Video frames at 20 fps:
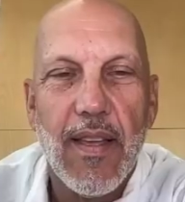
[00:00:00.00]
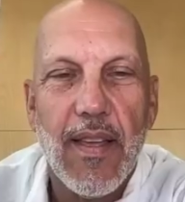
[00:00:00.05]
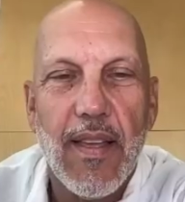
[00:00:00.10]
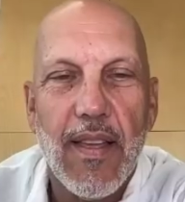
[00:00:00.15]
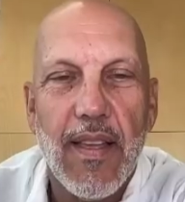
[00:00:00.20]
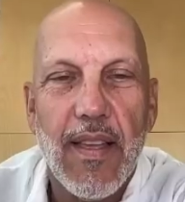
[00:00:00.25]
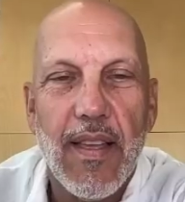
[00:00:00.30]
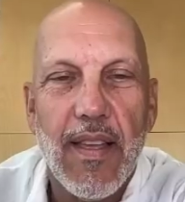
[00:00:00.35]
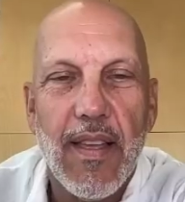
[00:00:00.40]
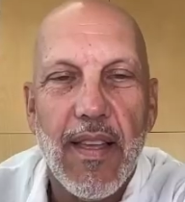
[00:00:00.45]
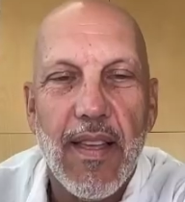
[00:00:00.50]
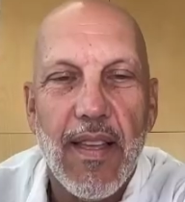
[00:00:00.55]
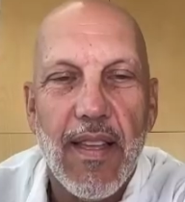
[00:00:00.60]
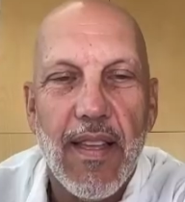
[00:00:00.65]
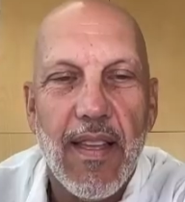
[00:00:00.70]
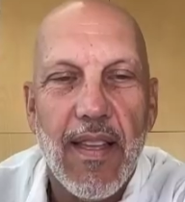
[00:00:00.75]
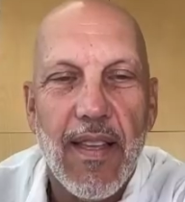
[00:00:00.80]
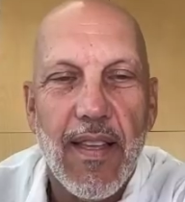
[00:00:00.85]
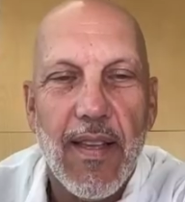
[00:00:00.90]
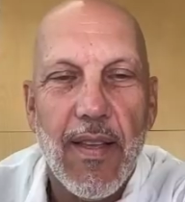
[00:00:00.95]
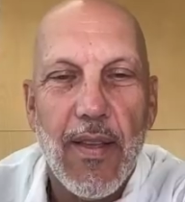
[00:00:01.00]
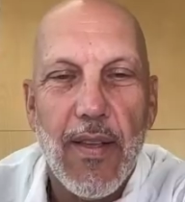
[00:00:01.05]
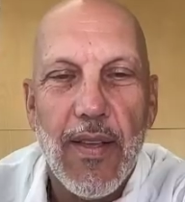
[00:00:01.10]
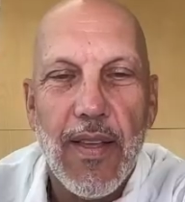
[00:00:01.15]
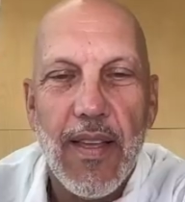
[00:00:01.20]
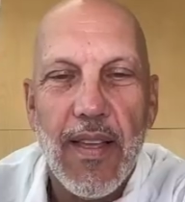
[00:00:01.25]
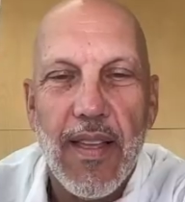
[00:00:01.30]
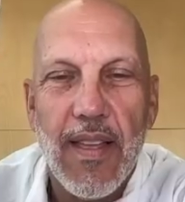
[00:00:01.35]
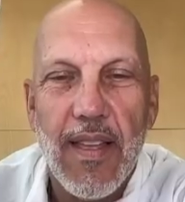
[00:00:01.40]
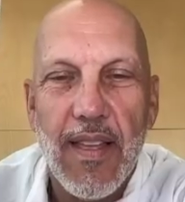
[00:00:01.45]

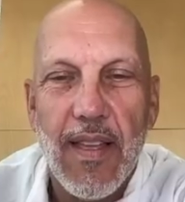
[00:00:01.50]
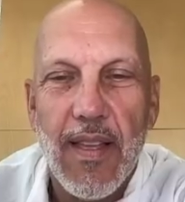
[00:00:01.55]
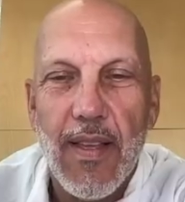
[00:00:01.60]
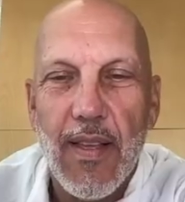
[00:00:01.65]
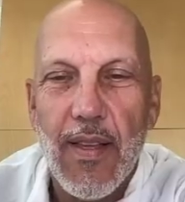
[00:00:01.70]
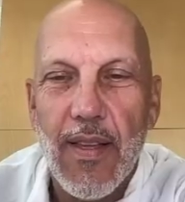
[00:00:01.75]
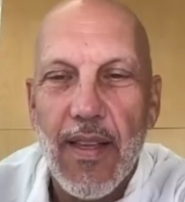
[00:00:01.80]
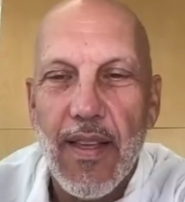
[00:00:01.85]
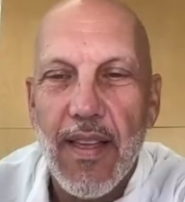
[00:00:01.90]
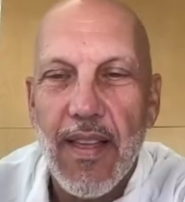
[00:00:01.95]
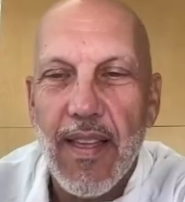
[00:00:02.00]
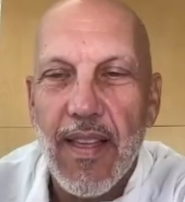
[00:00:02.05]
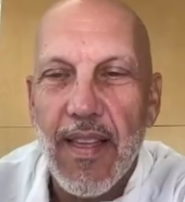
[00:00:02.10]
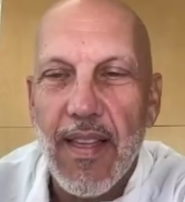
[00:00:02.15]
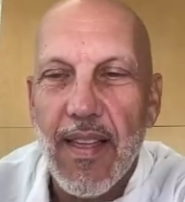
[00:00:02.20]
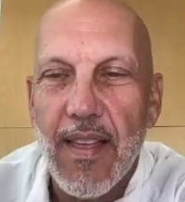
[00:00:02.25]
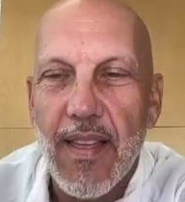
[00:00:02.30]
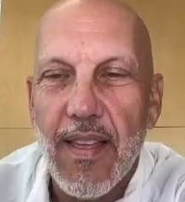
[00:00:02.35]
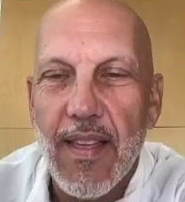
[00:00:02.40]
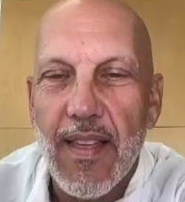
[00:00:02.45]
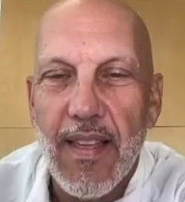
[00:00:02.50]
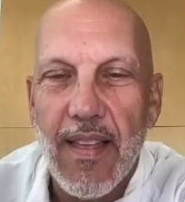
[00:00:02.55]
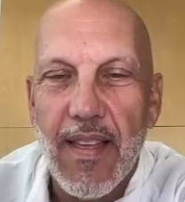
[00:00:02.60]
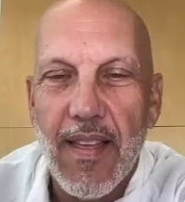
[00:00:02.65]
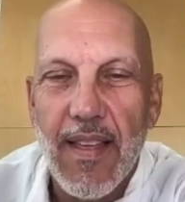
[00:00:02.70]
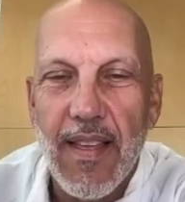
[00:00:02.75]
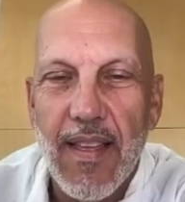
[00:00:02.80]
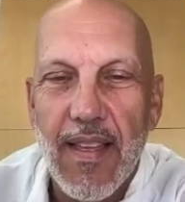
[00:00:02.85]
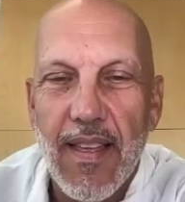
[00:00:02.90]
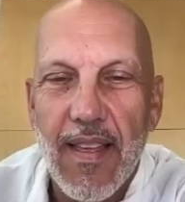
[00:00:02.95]

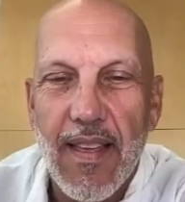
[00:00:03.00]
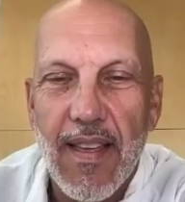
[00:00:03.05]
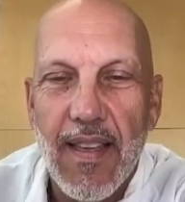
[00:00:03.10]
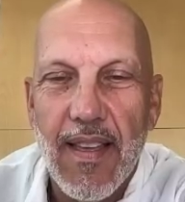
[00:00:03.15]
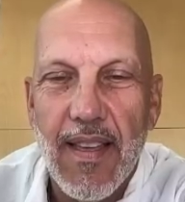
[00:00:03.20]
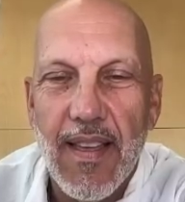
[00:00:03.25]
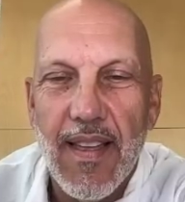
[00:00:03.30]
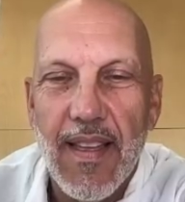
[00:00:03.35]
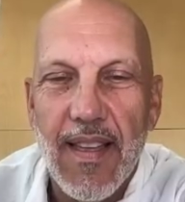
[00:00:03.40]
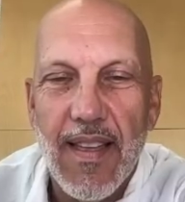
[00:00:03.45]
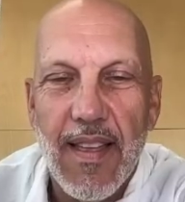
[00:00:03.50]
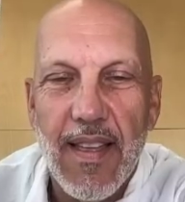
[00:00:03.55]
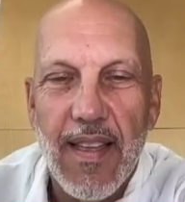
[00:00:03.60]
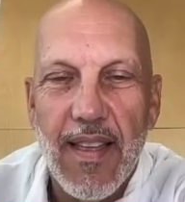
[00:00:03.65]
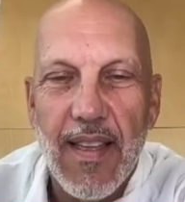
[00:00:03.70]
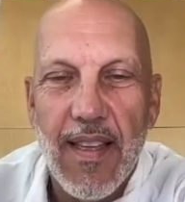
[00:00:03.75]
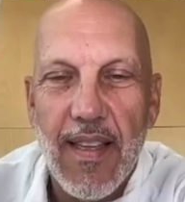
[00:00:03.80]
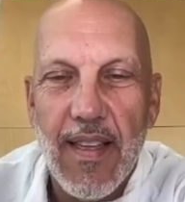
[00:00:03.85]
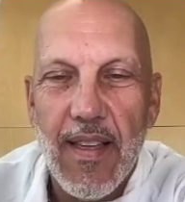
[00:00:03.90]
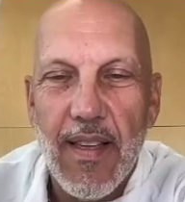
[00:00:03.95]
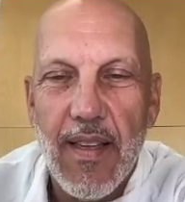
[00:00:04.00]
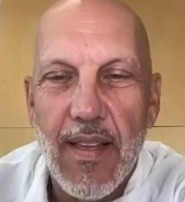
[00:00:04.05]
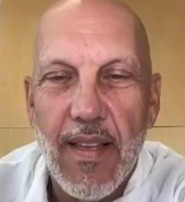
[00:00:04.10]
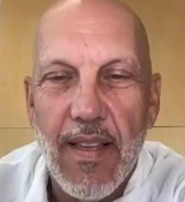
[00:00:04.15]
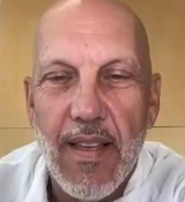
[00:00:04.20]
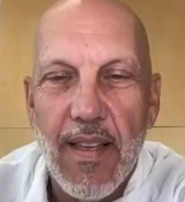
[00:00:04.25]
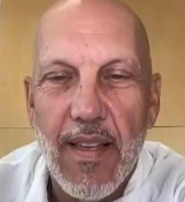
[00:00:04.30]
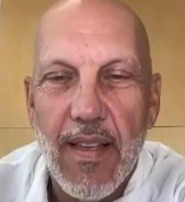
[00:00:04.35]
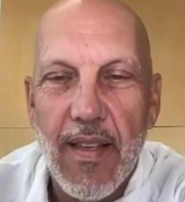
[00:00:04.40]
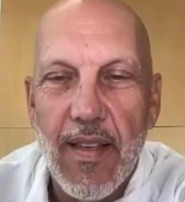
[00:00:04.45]

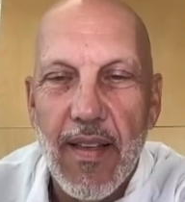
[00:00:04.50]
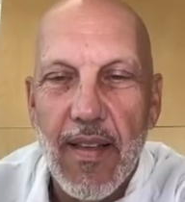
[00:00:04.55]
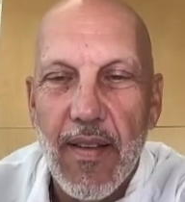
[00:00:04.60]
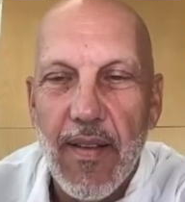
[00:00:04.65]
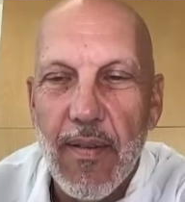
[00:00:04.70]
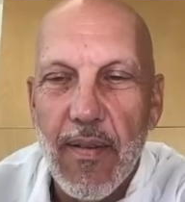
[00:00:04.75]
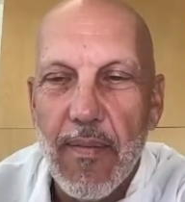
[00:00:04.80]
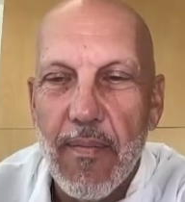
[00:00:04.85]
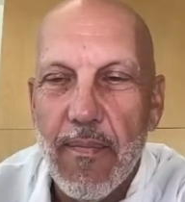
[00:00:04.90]
(not speaking)